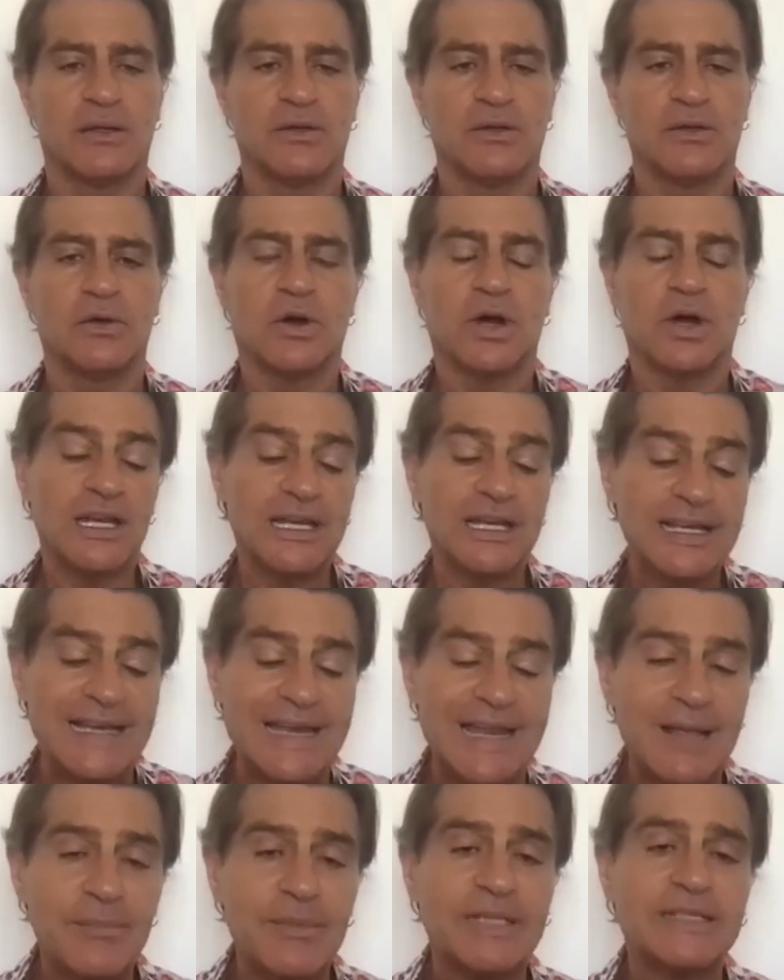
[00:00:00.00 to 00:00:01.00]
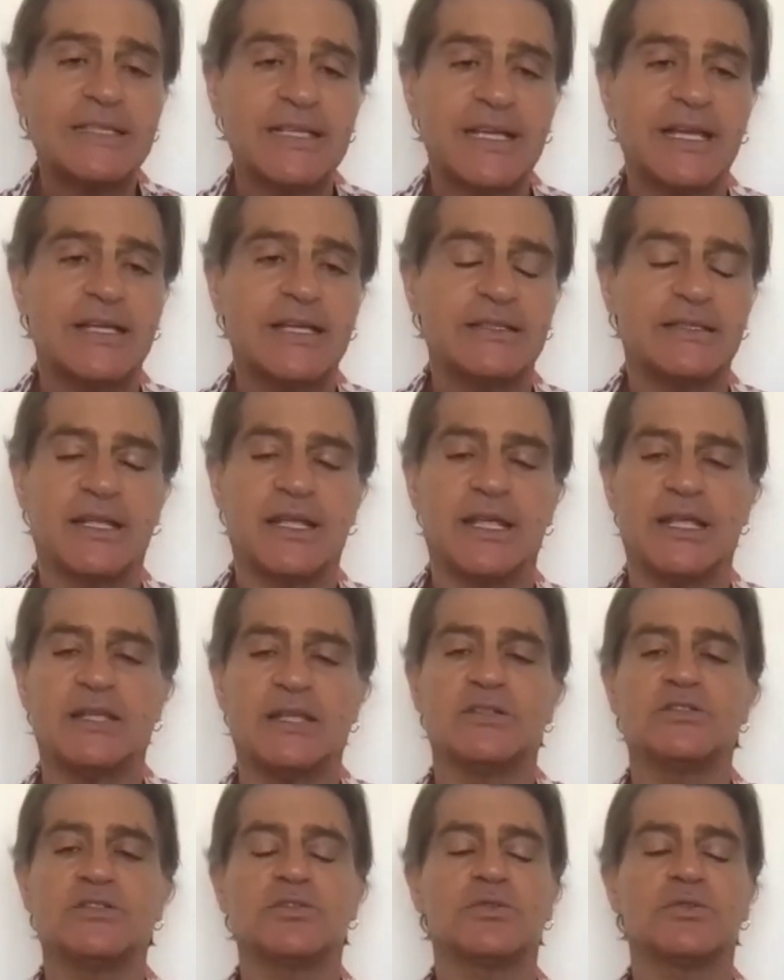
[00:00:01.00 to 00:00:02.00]
you are limited
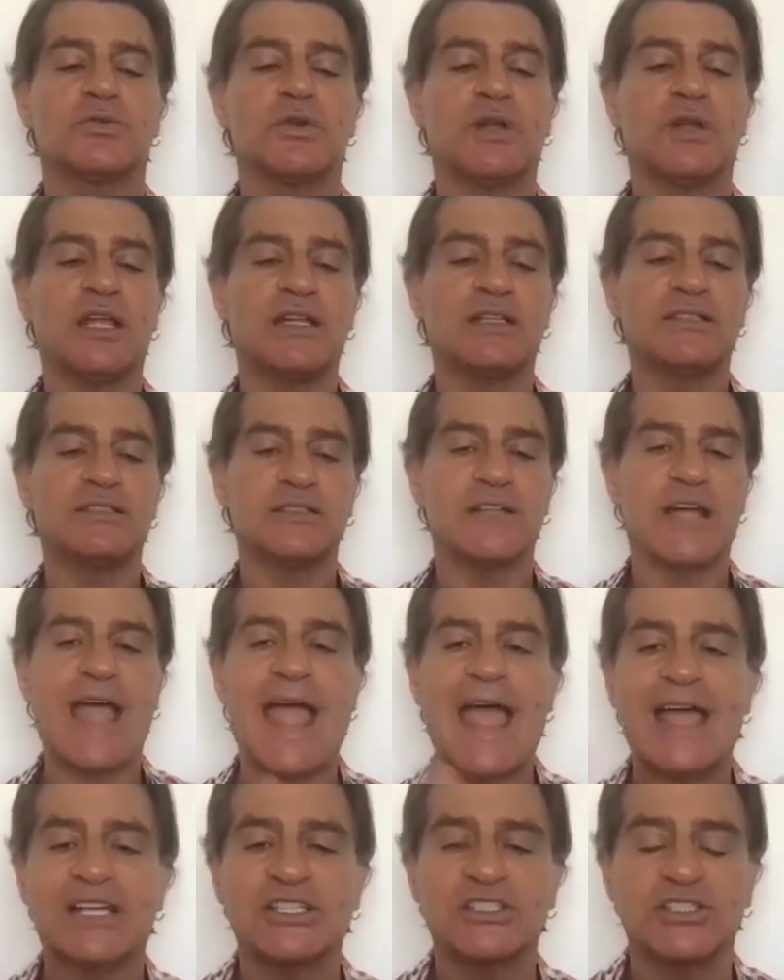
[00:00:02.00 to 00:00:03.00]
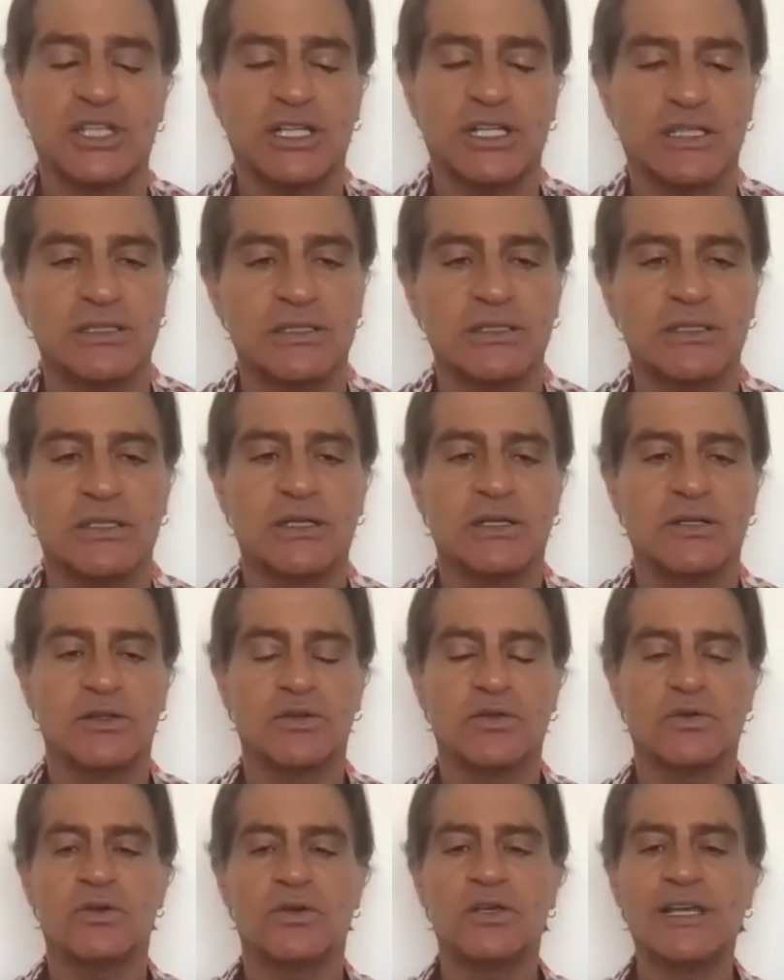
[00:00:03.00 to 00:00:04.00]
into interaction.
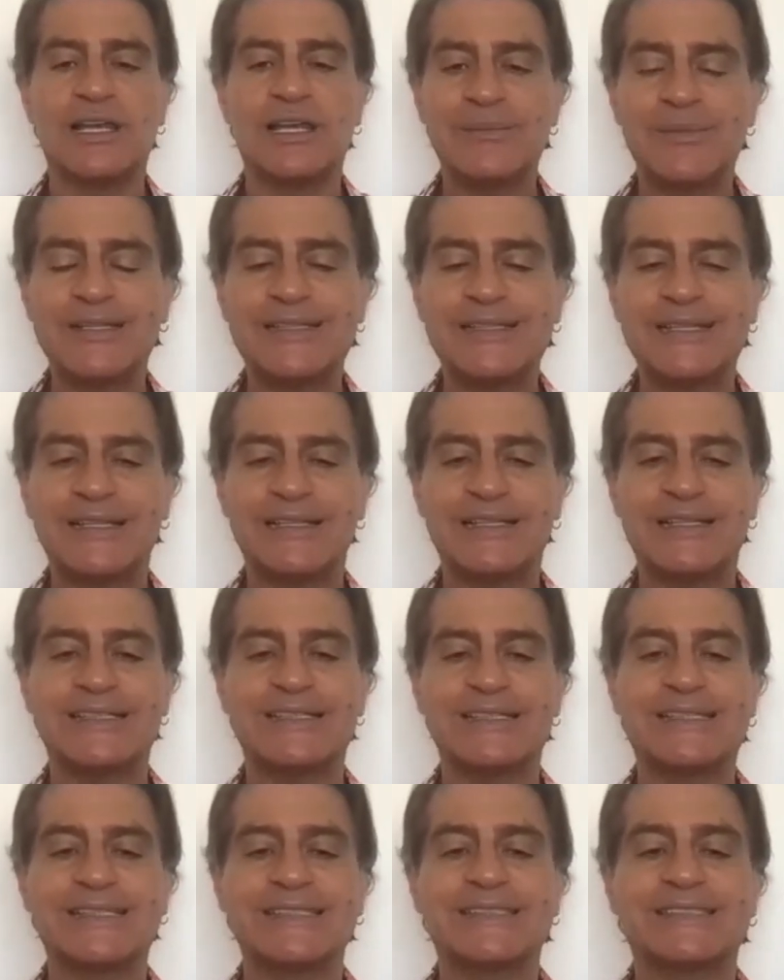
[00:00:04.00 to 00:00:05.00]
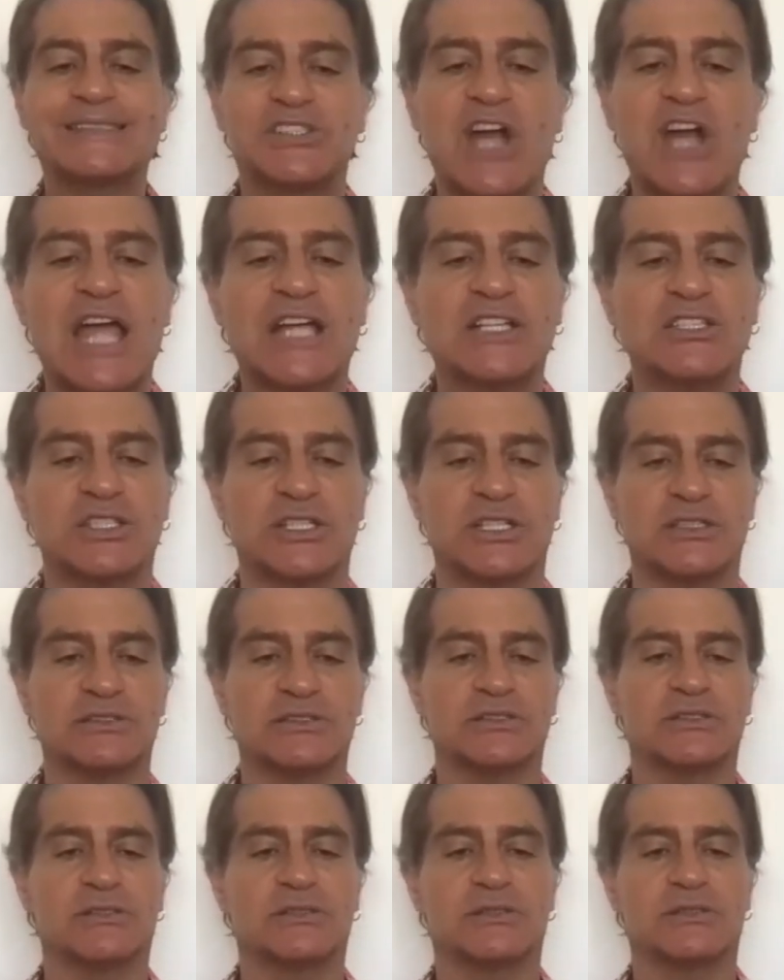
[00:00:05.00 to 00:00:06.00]
You're limited in distractions.
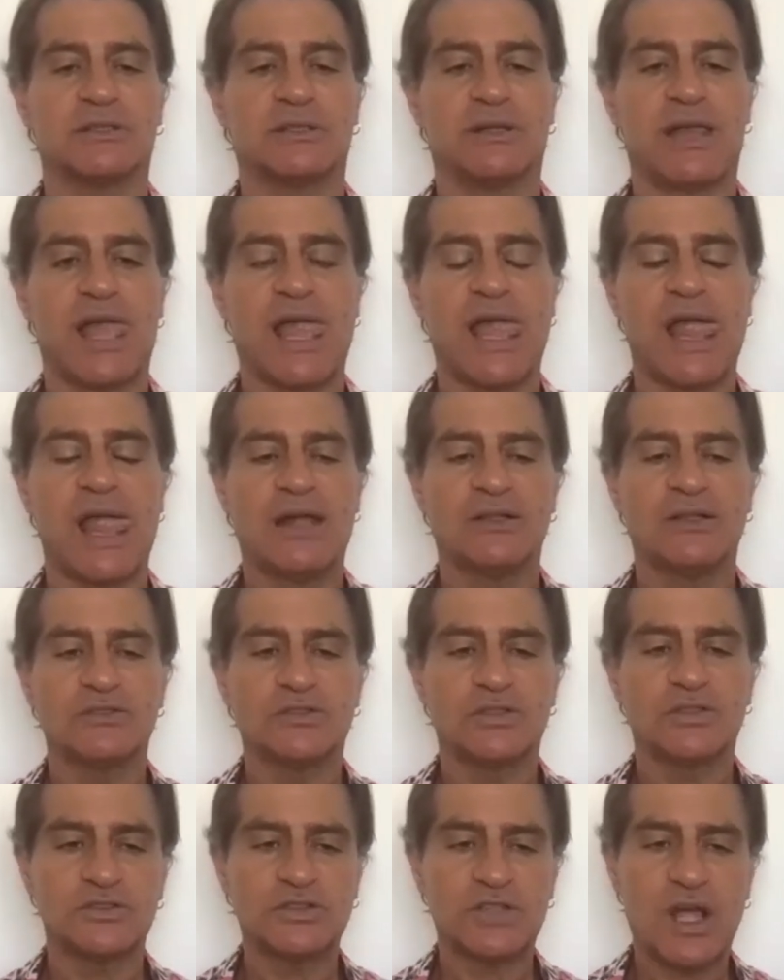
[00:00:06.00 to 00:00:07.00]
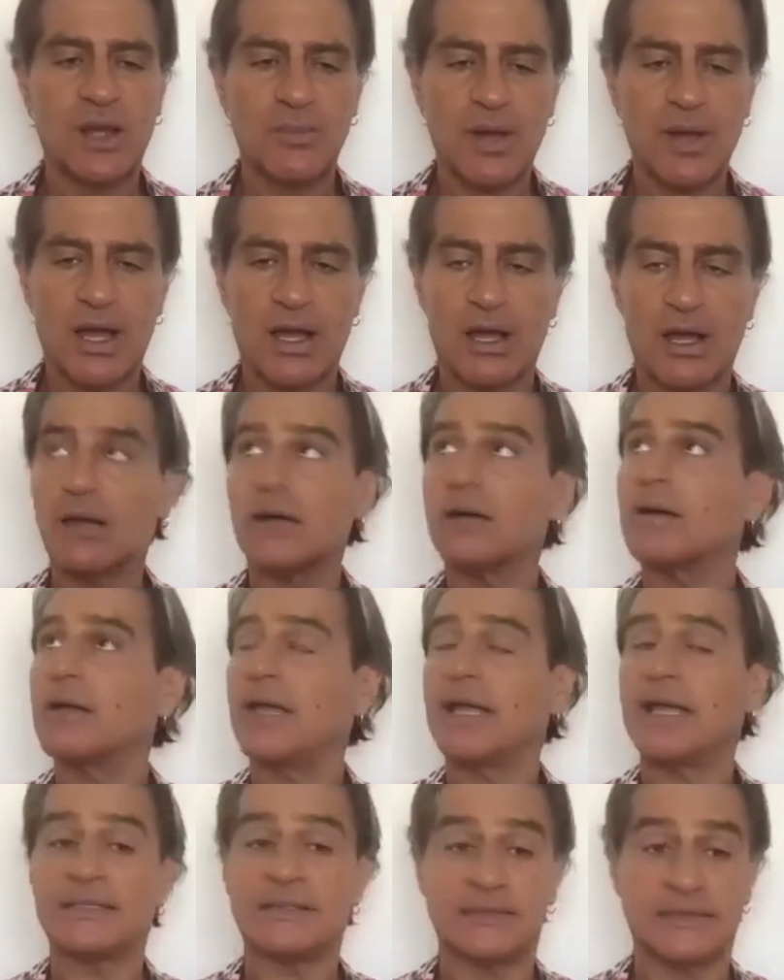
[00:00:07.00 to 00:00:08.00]
So somehow
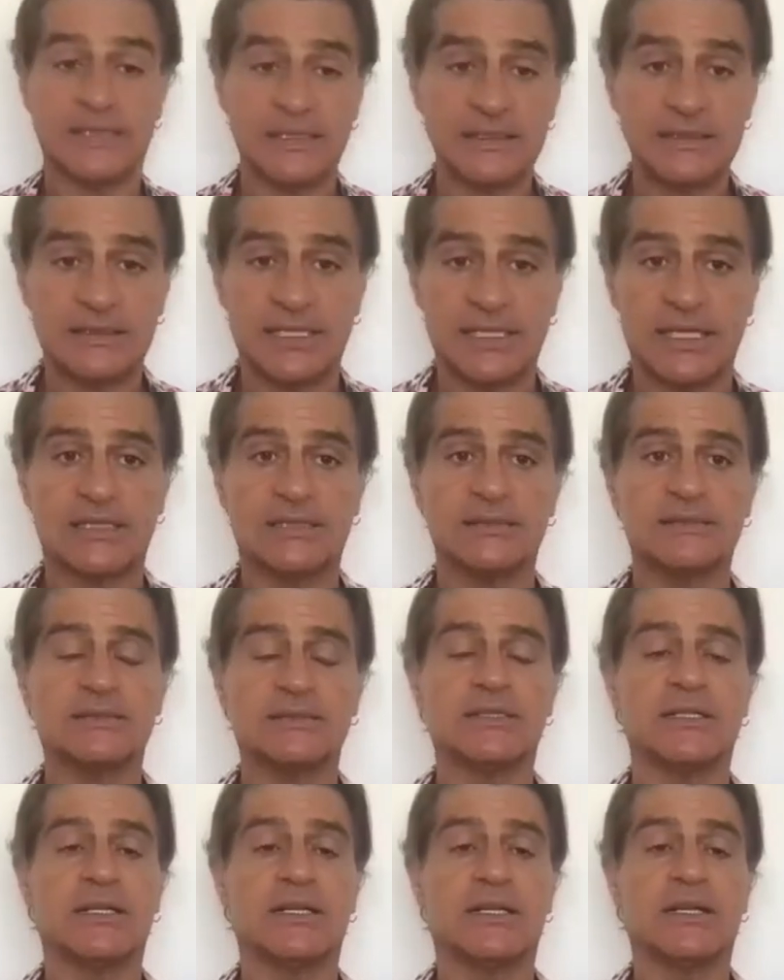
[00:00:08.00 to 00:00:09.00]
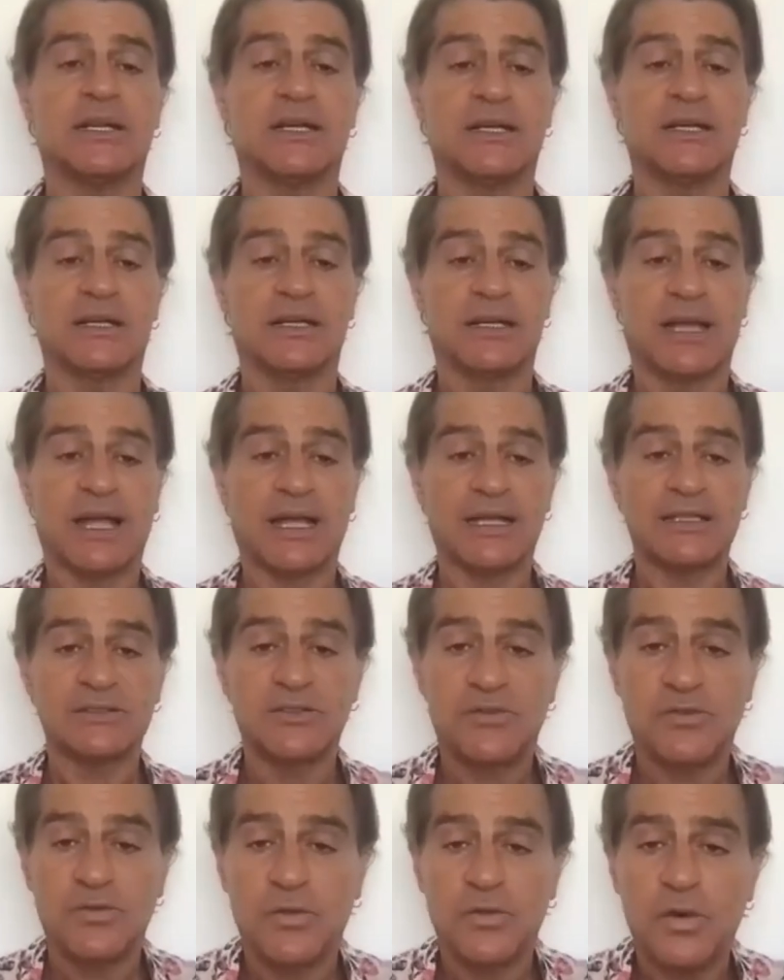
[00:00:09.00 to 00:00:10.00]
existence
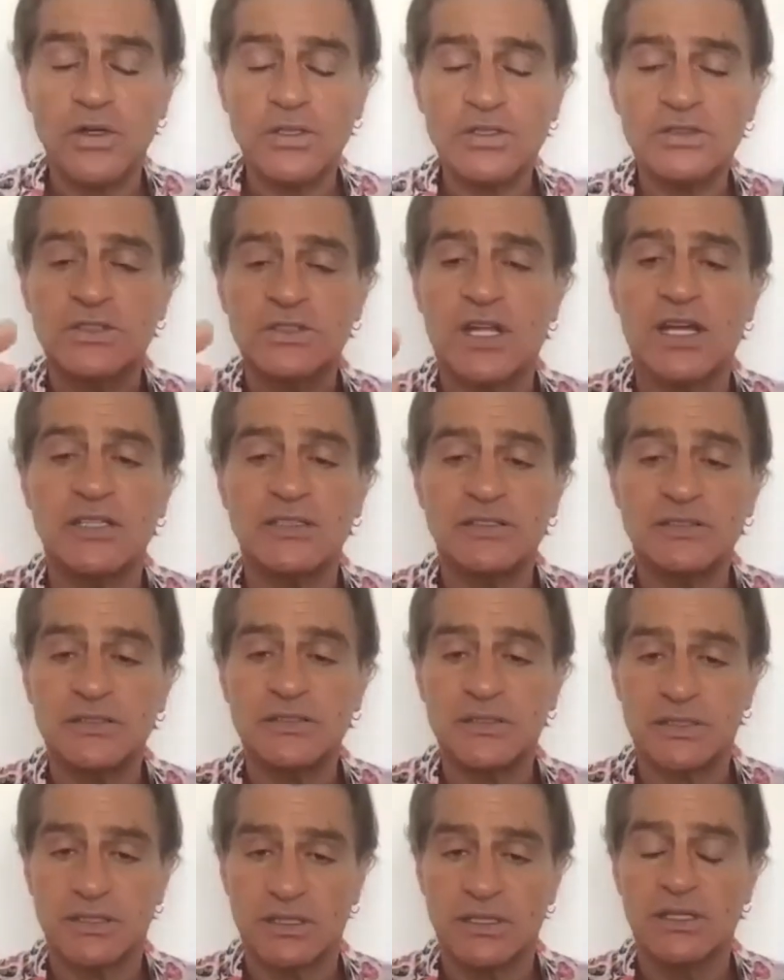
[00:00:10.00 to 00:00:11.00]
has forced us,